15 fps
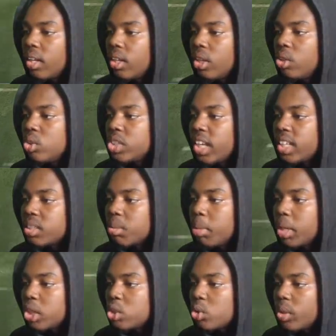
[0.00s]
The user has to
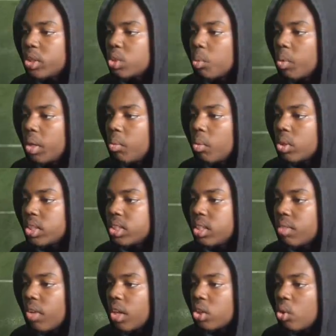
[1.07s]
make a choice to what he wants. Let's see
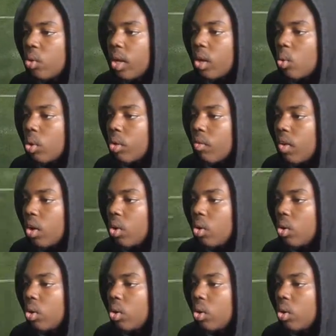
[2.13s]
if I can throw that corner route.